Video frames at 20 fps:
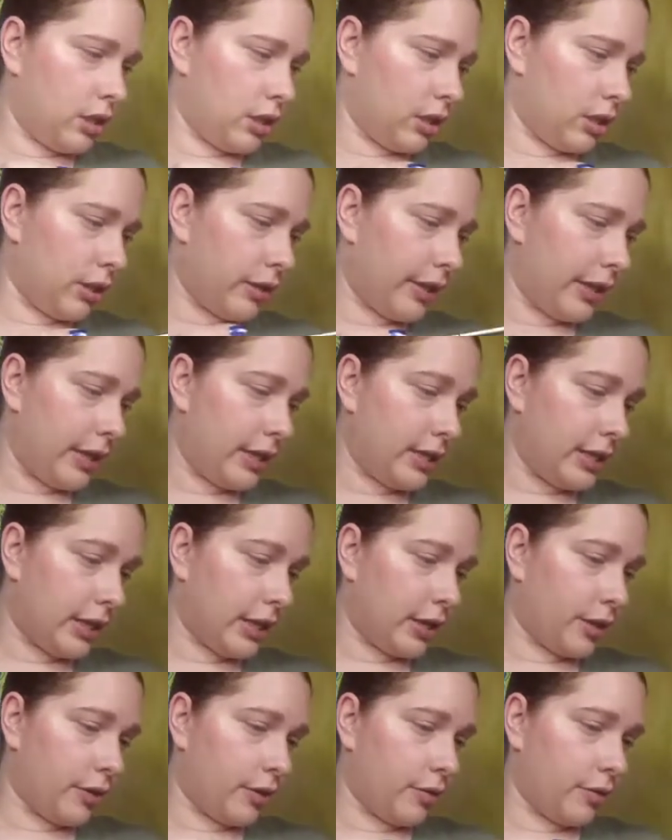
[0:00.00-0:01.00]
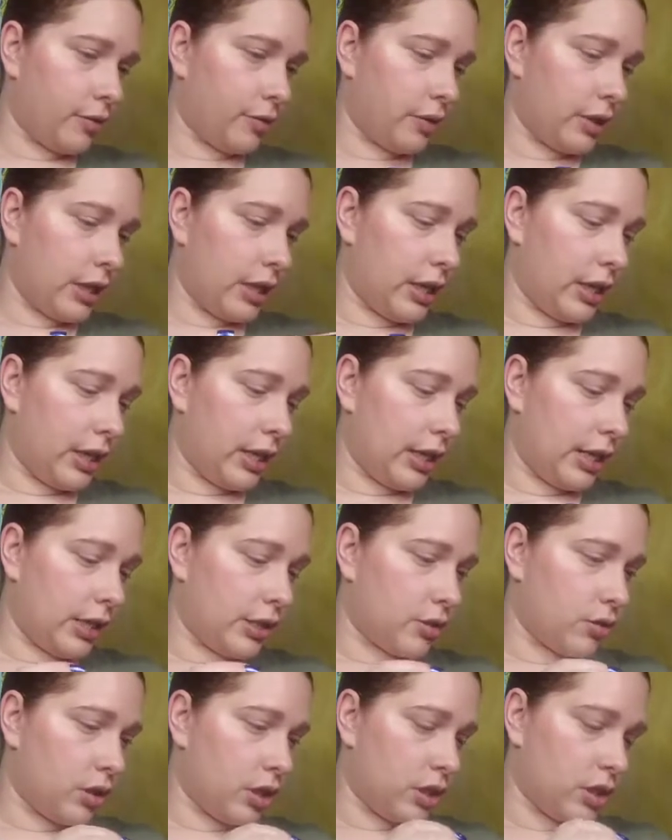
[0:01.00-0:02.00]
lay down a
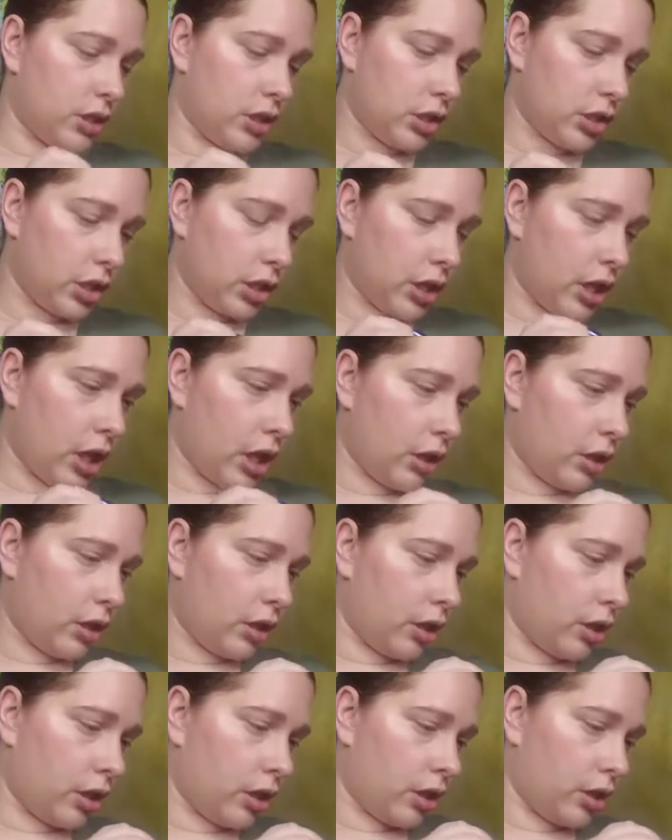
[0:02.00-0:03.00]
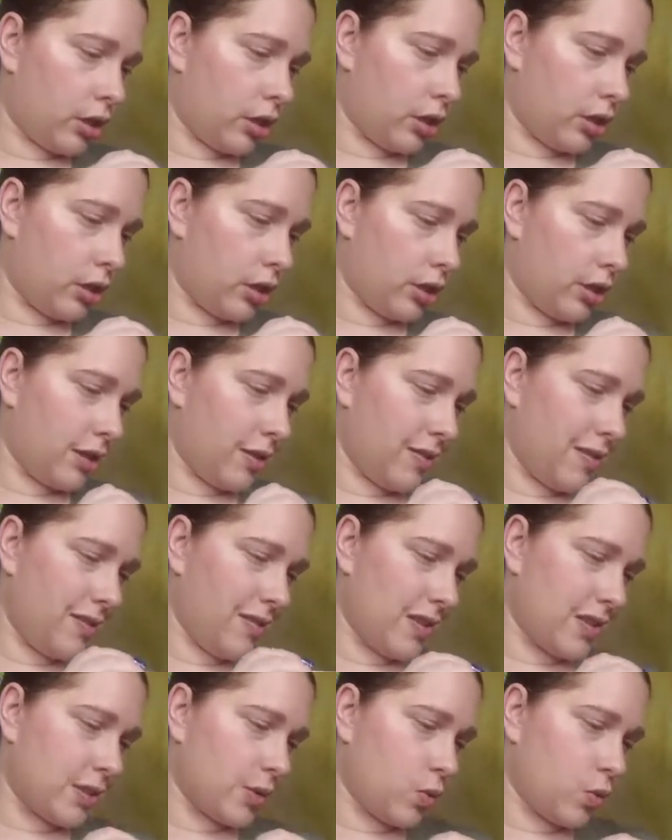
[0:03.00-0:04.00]
transition color. I think
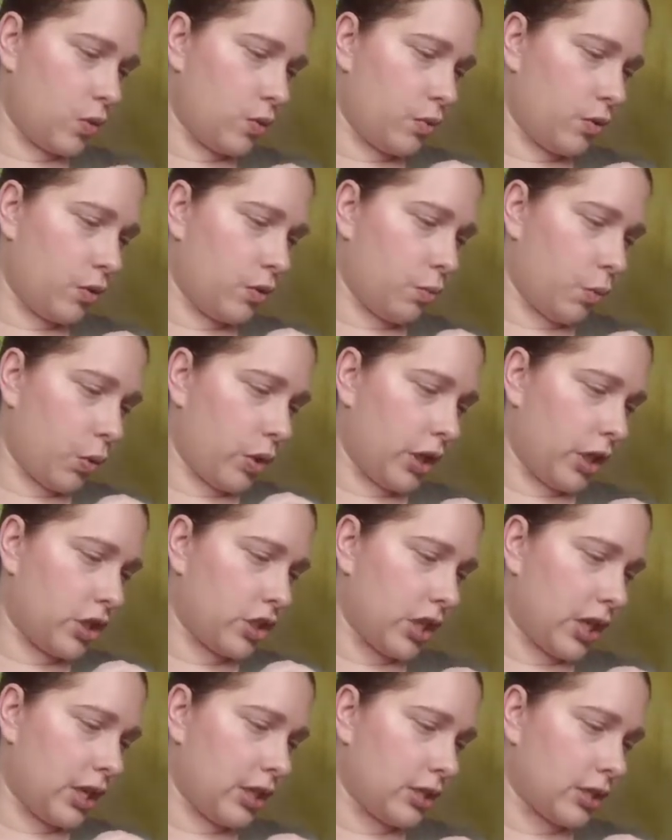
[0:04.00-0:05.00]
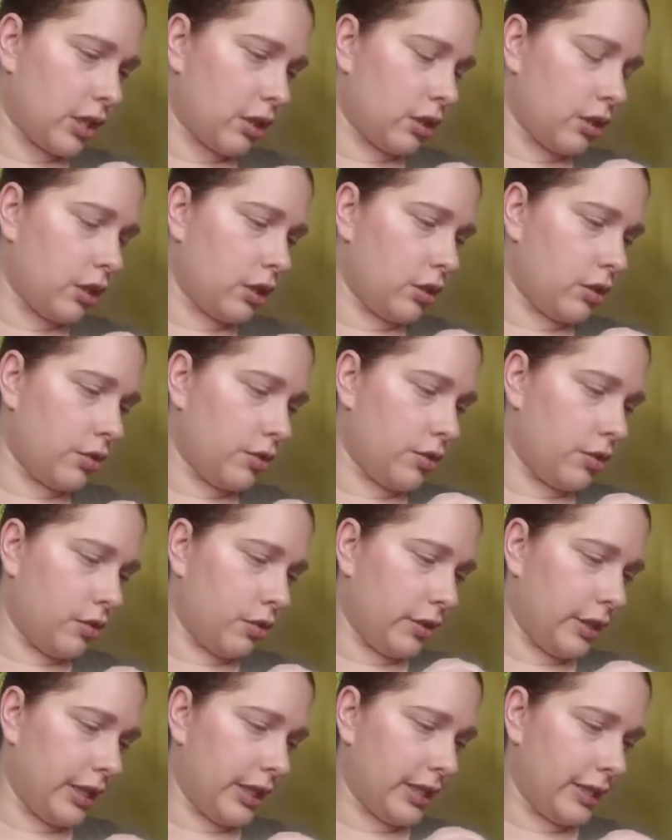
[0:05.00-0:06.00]
this Good Morning shade is a little
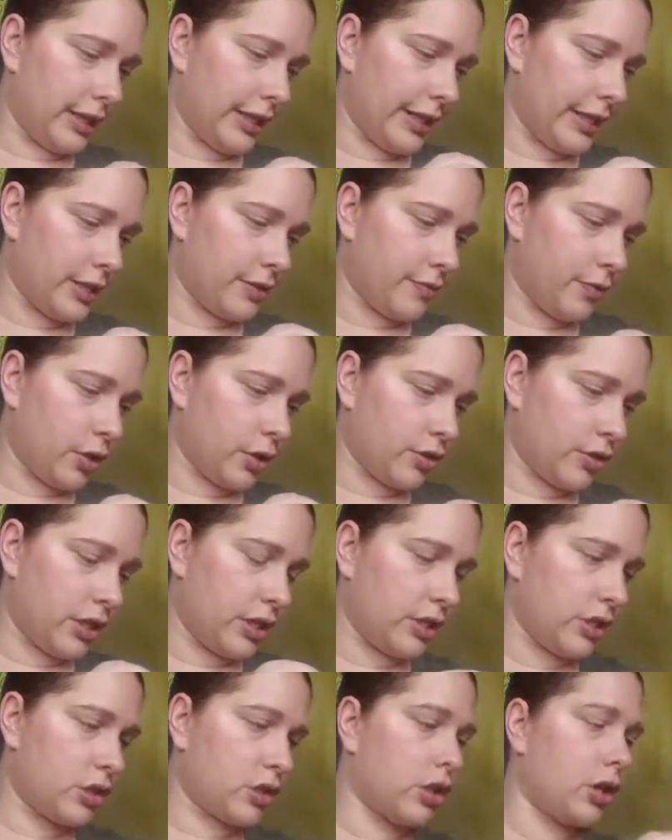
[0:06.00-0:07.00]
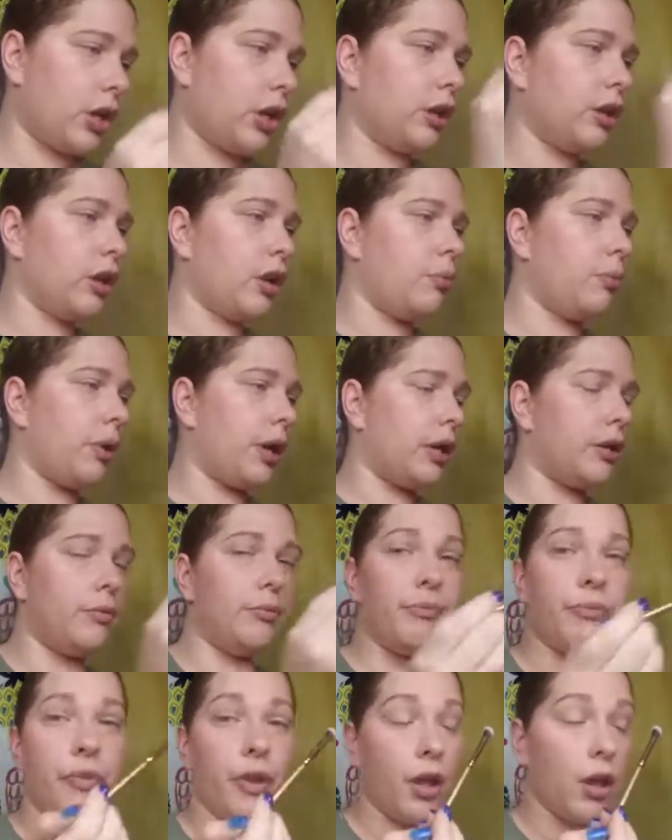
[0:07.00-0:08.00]
like light for a transition color, but
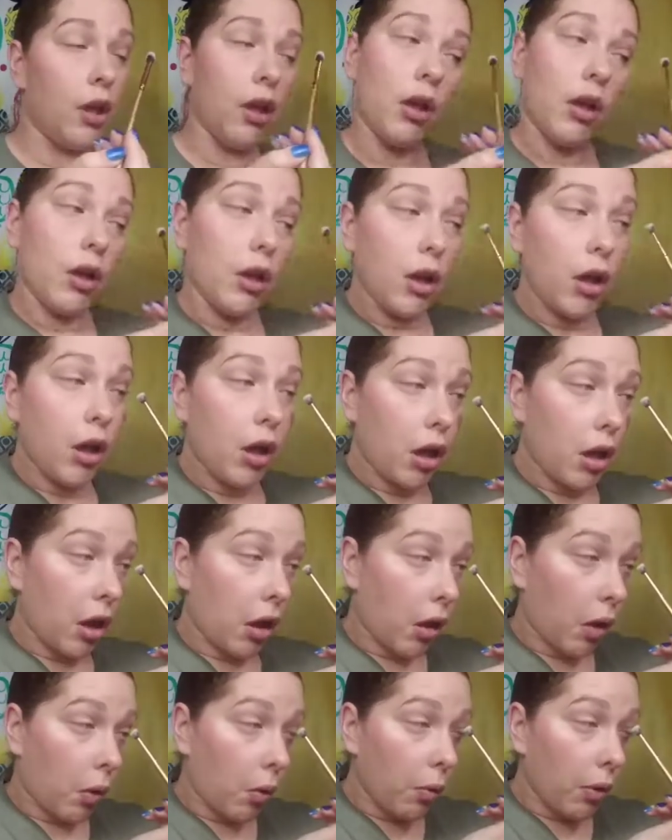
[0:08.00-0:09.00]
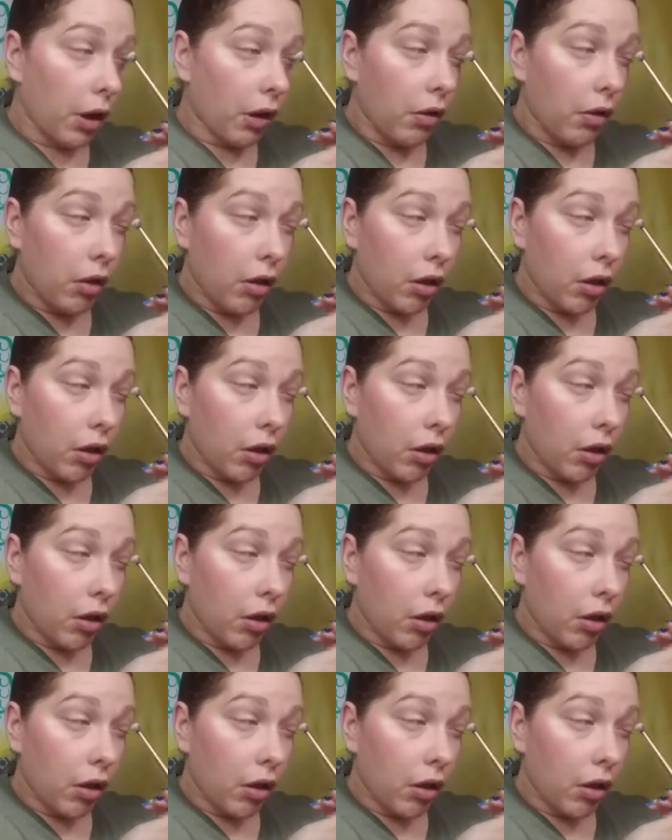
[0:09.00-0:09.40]
oh well.